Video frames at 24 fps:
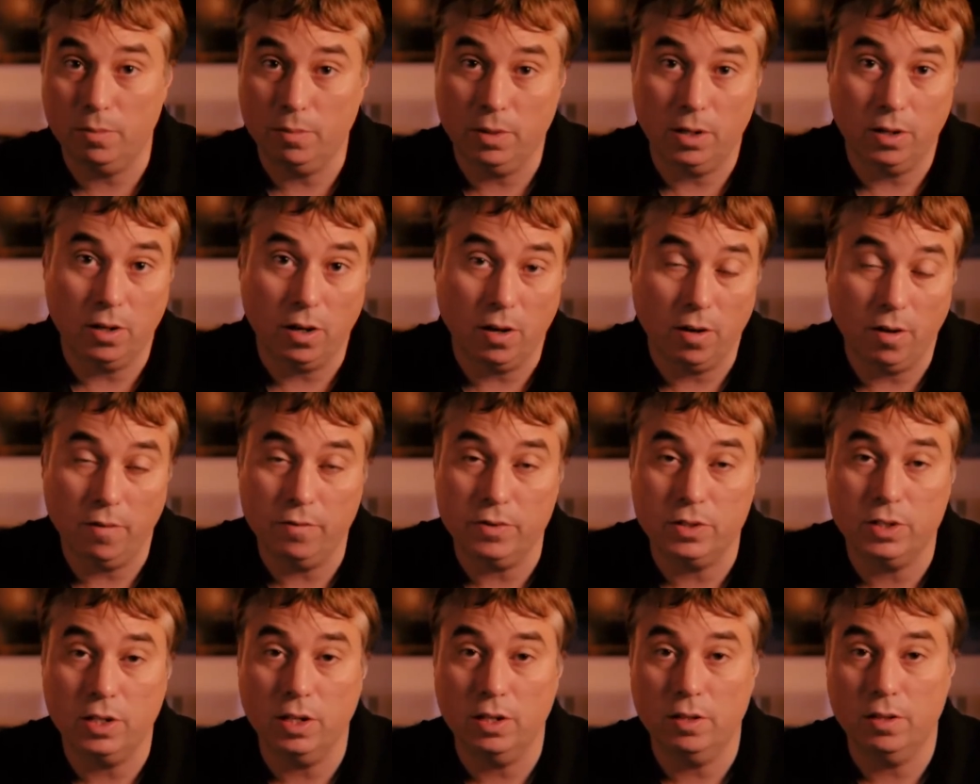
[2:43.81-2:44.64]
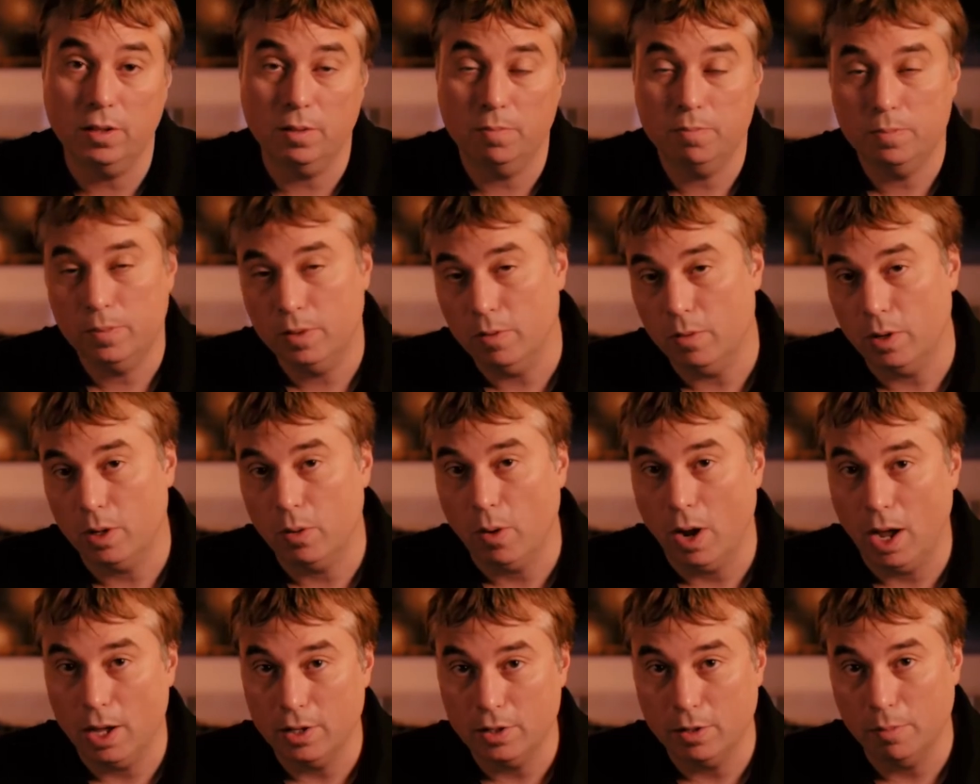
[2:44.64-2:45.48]
I mean, obviously that
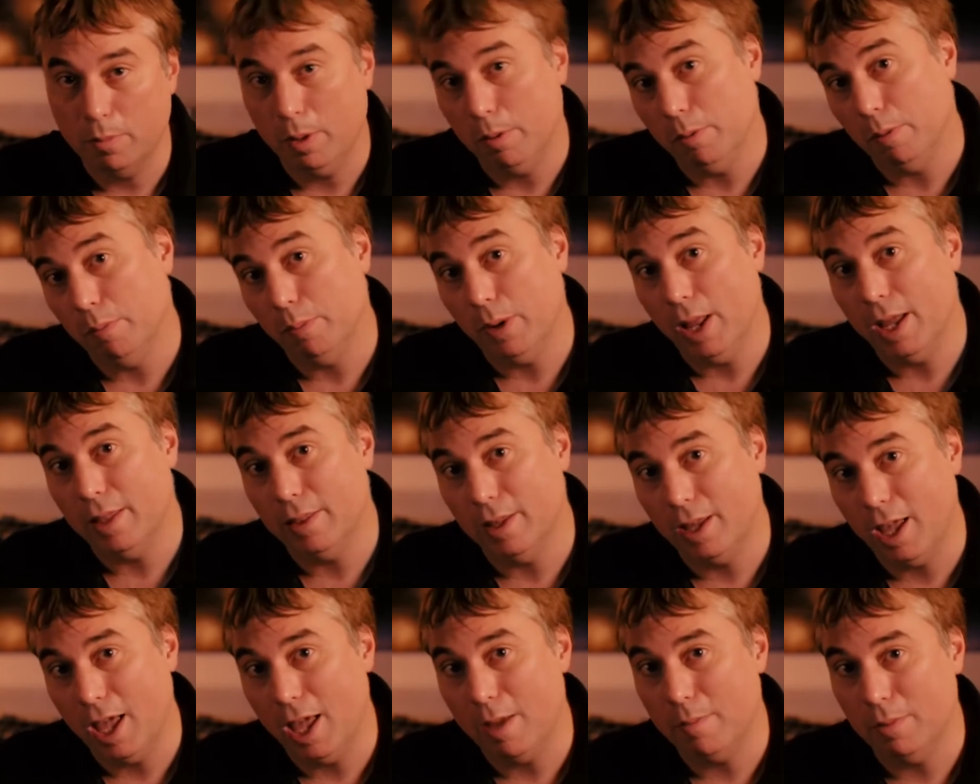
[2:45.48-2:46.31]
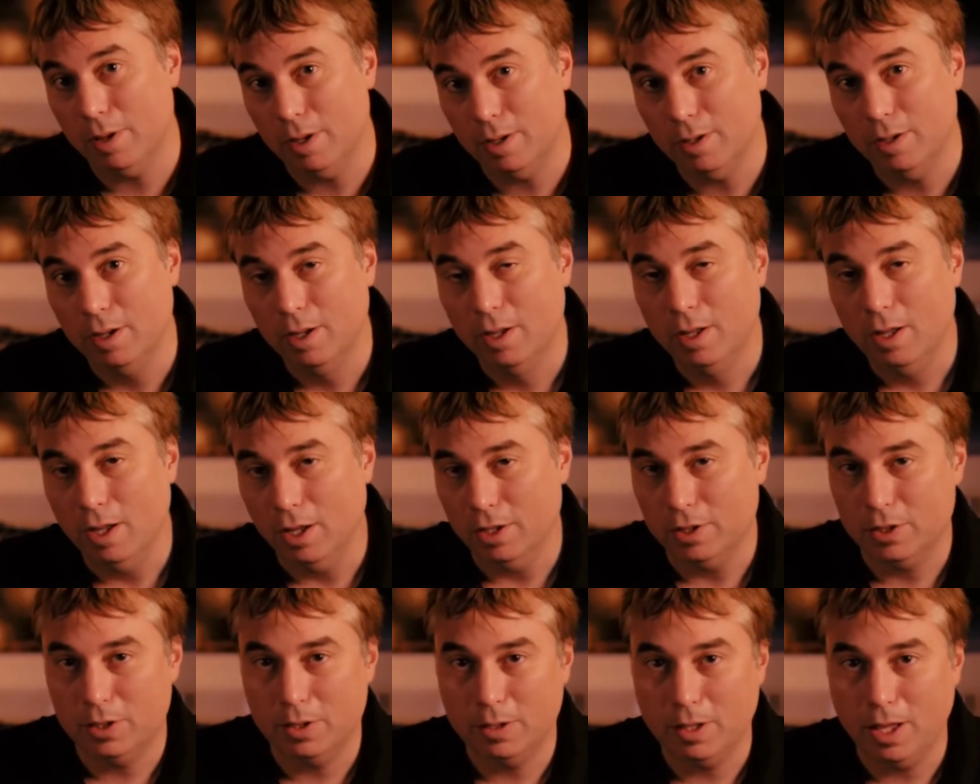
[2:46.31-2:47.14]
requires on people playing the game and
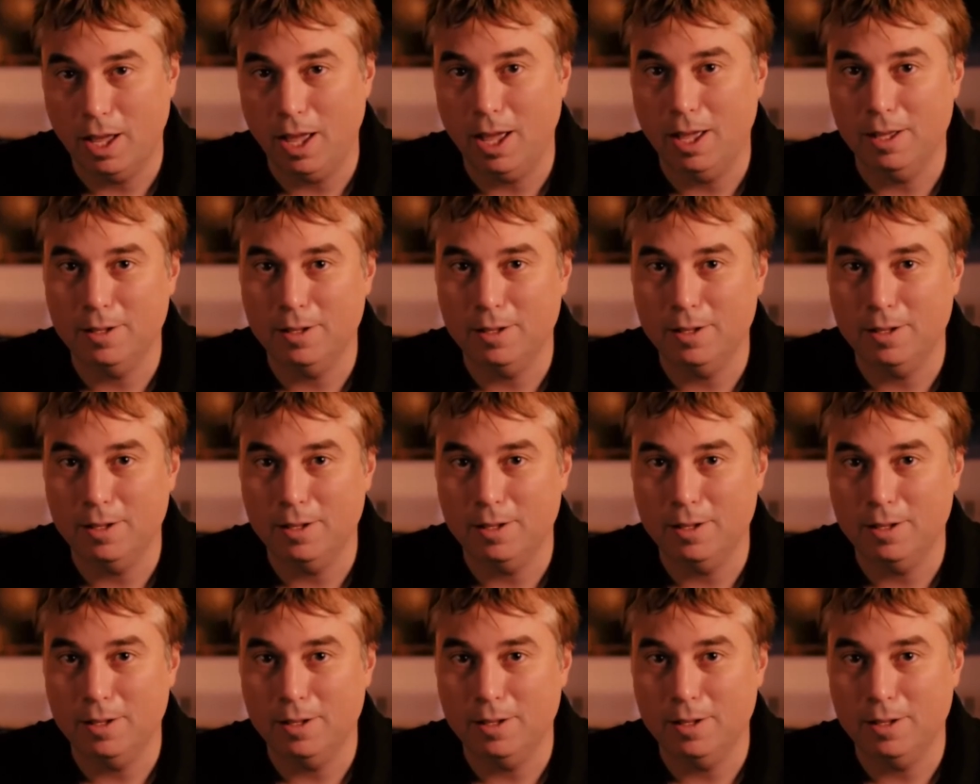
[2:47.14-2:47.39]
us